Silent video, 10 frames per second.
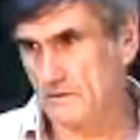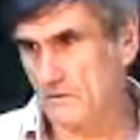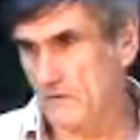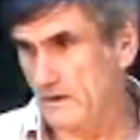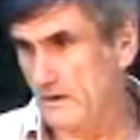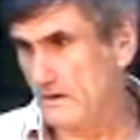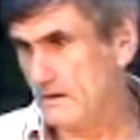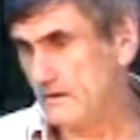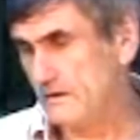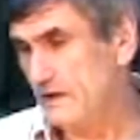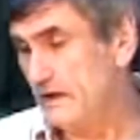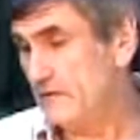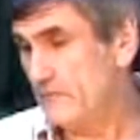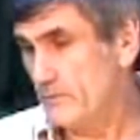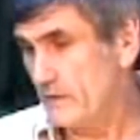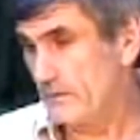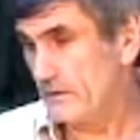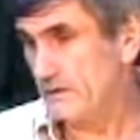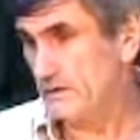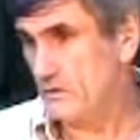Well, the need of the
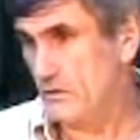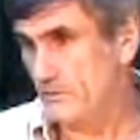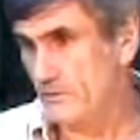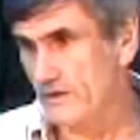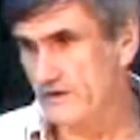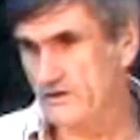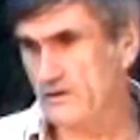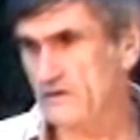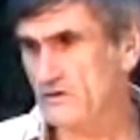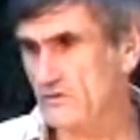people in the corporation